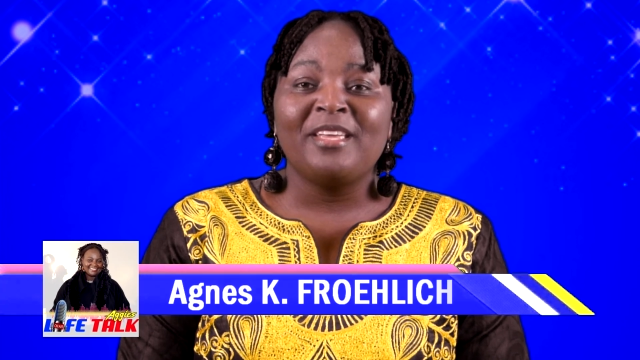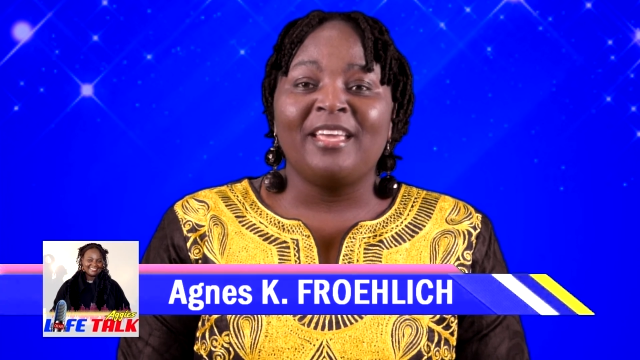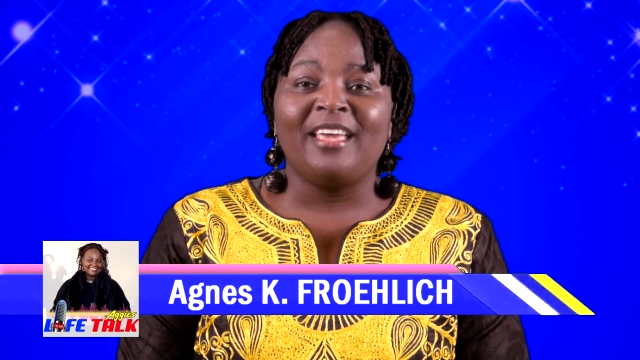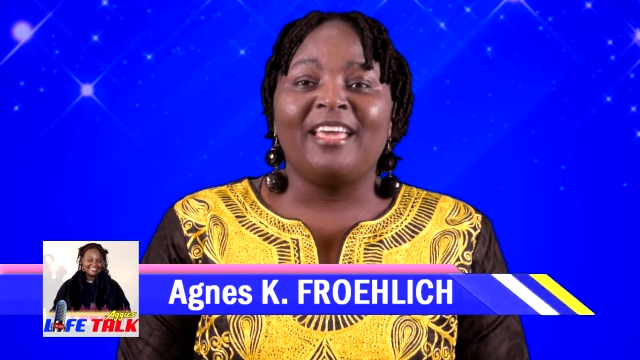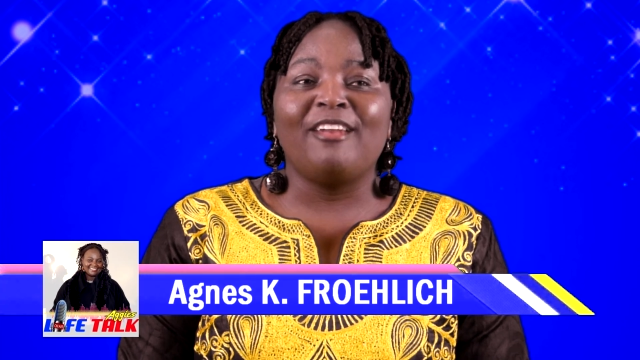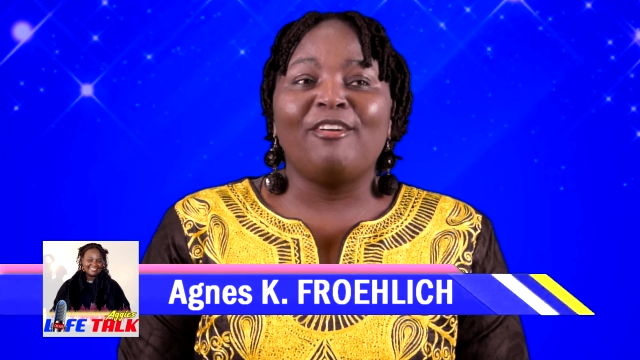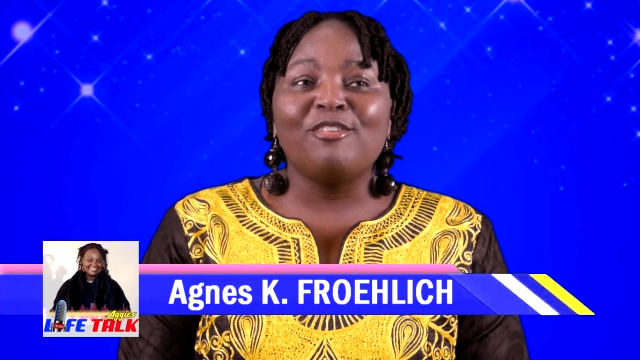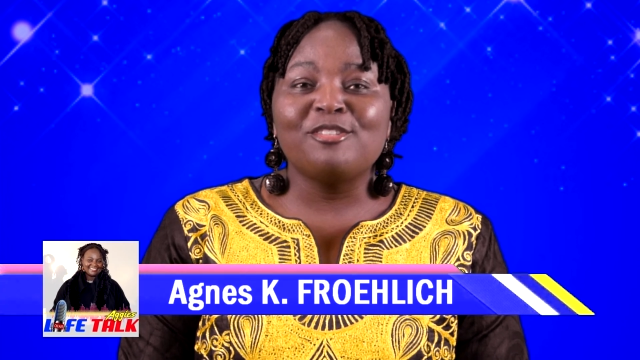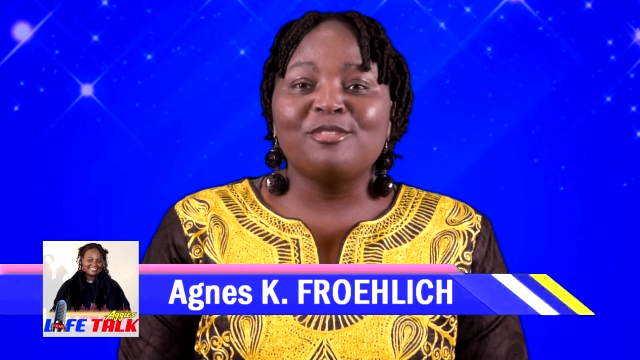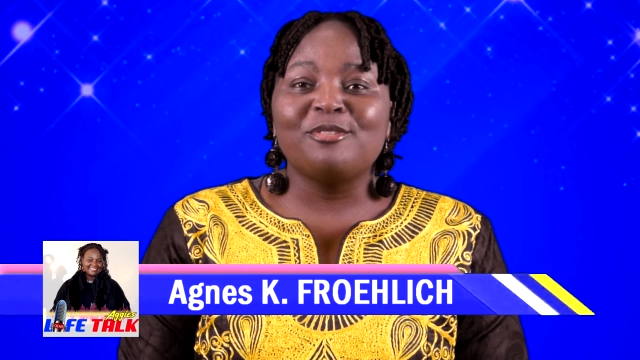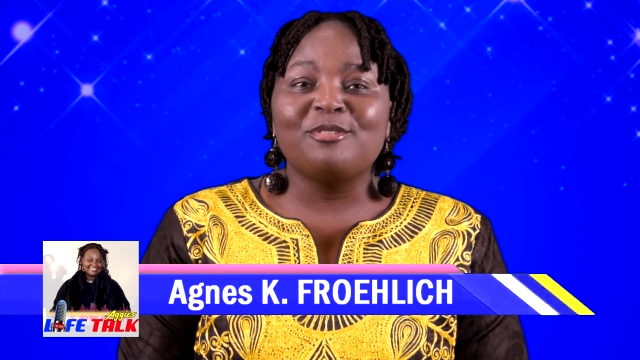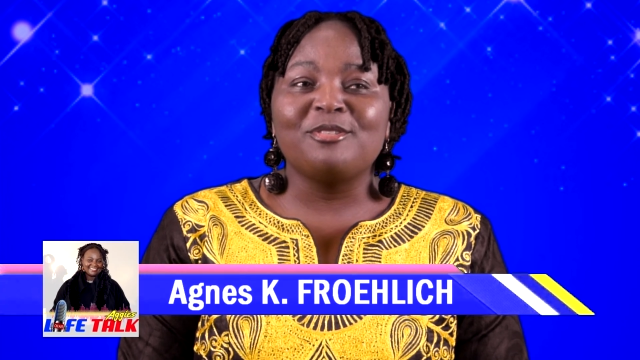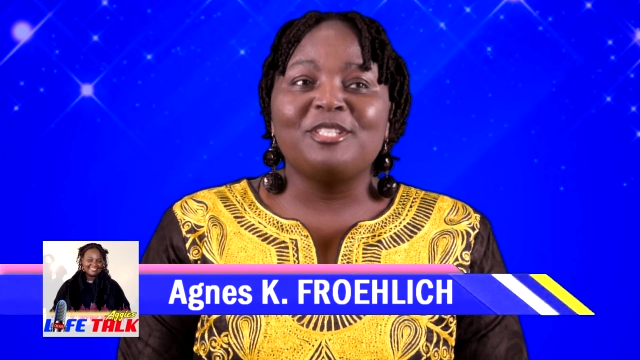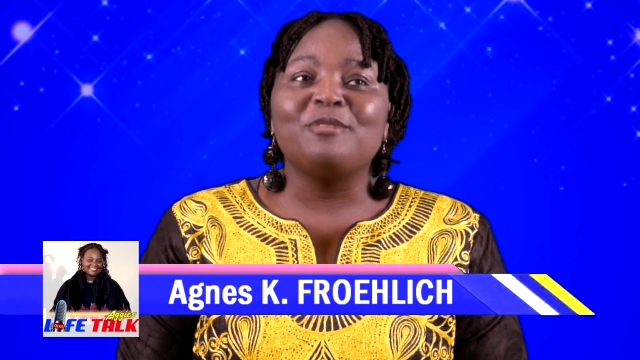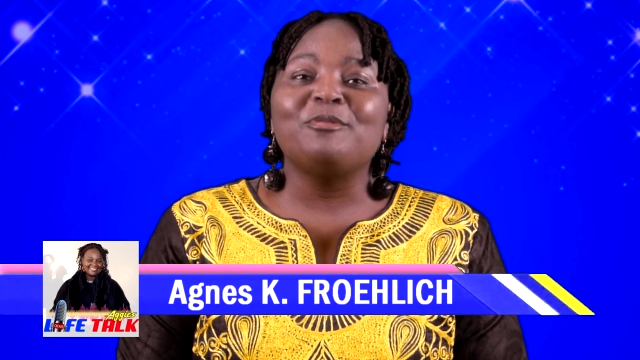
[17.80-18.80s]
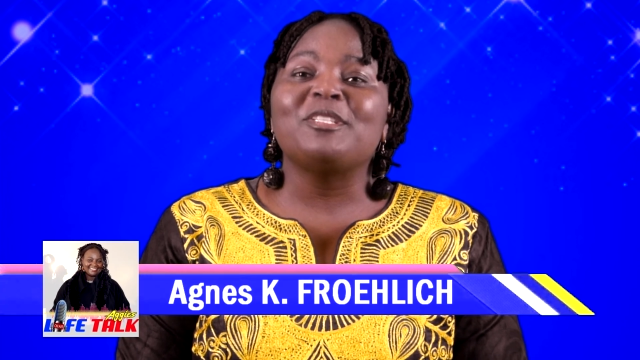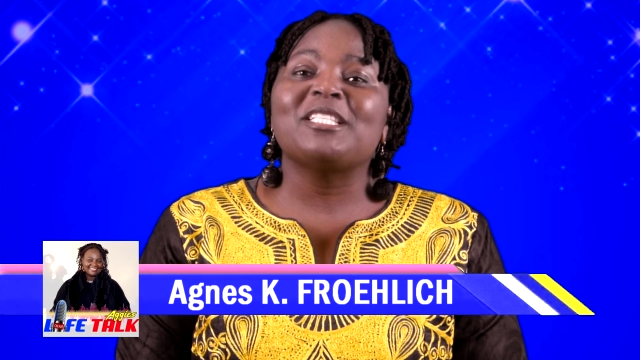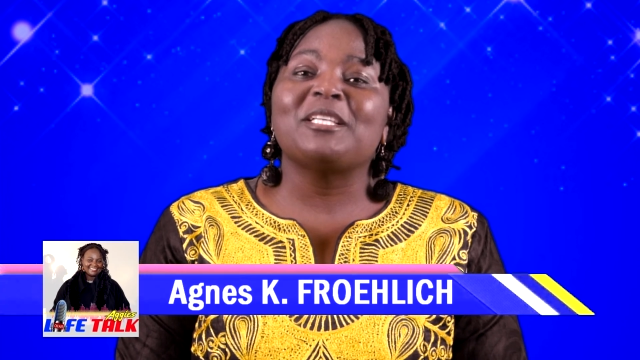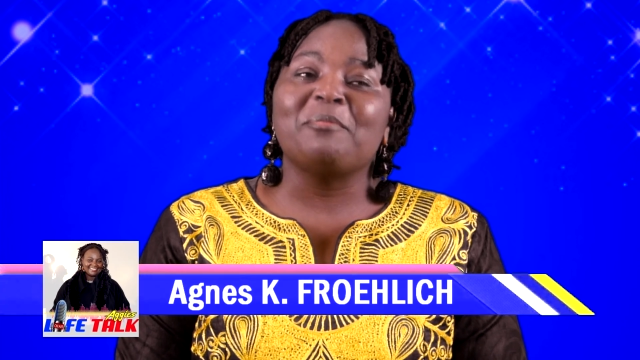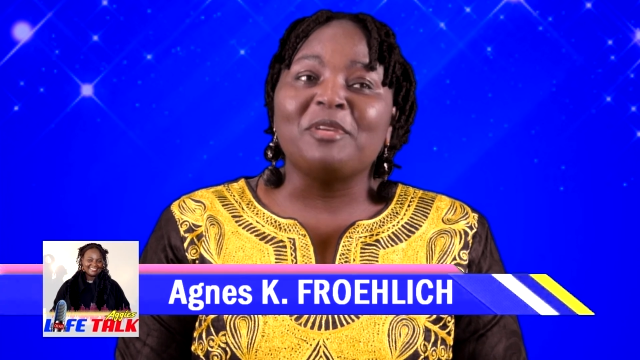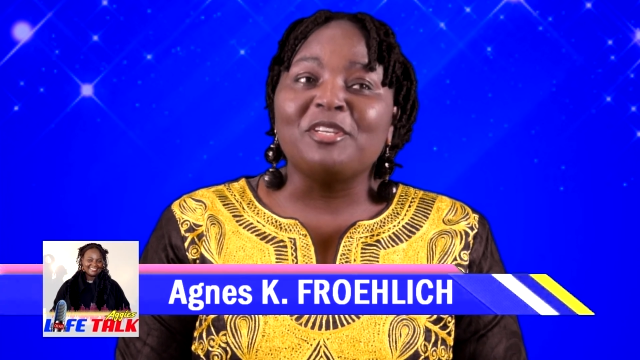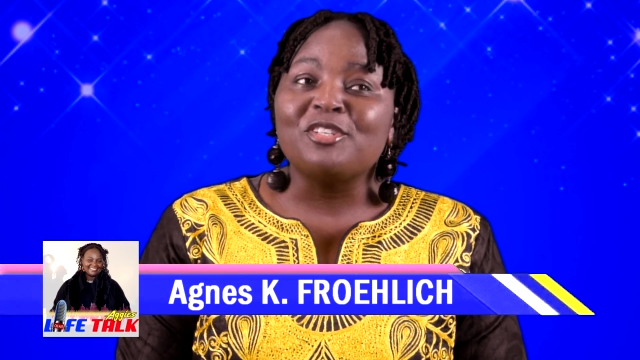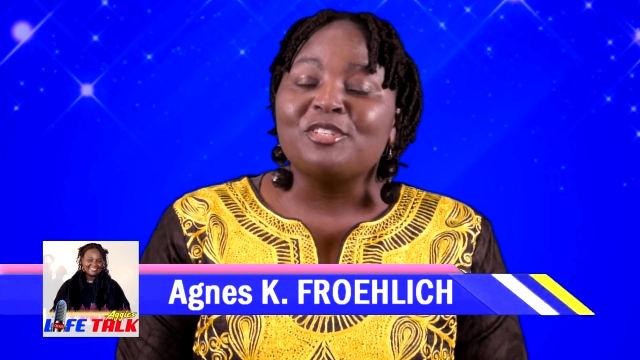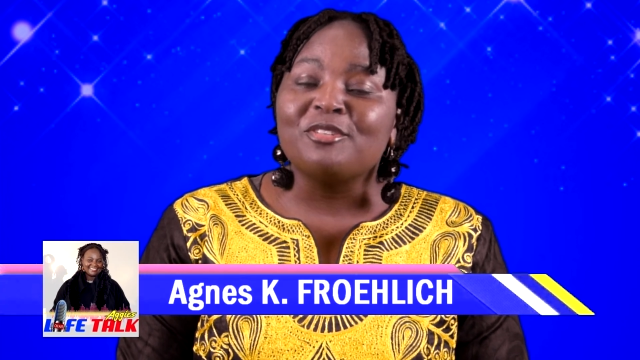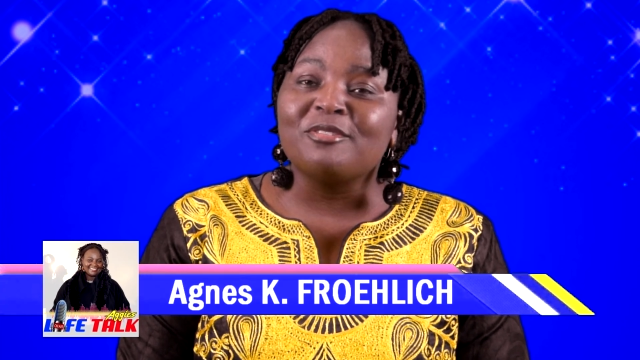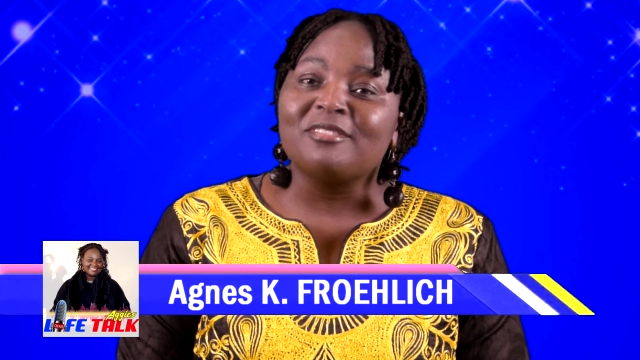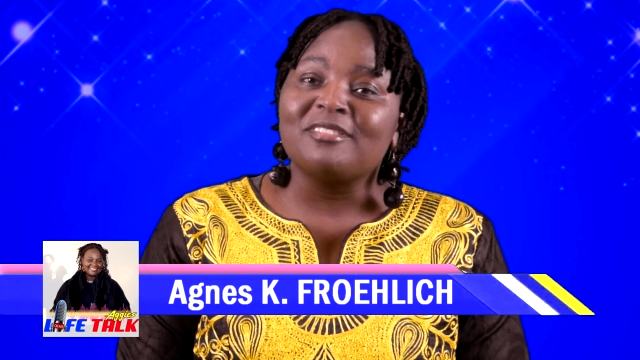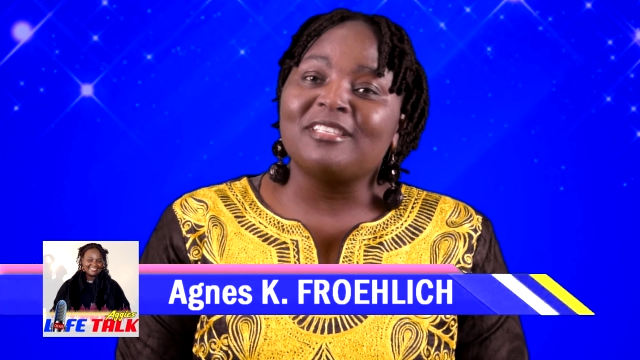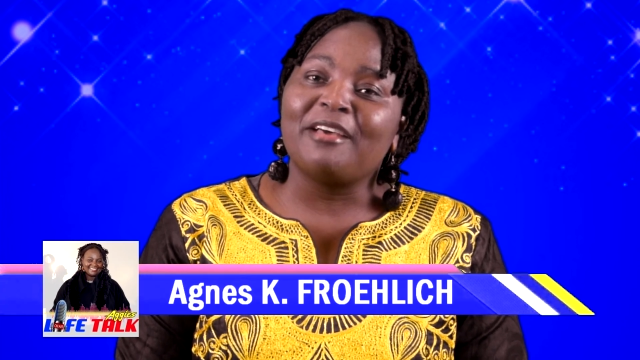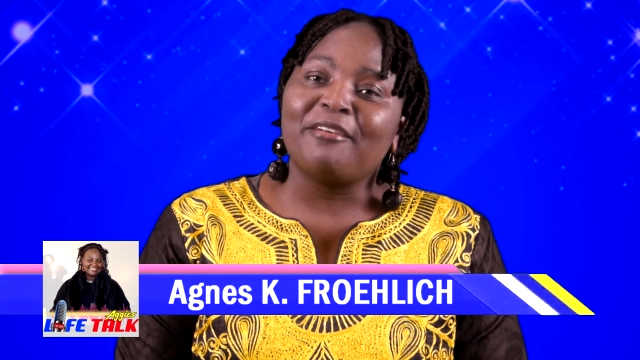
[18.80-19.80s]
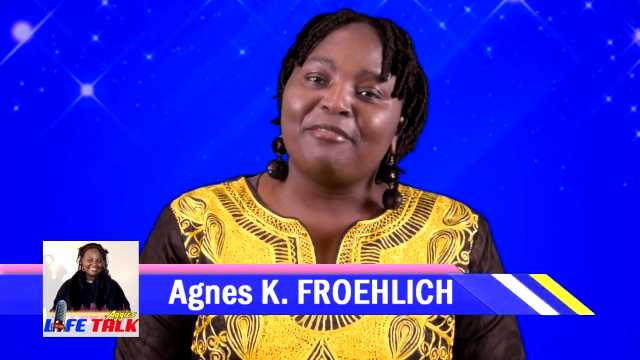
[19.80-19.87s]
and also to deal with some issues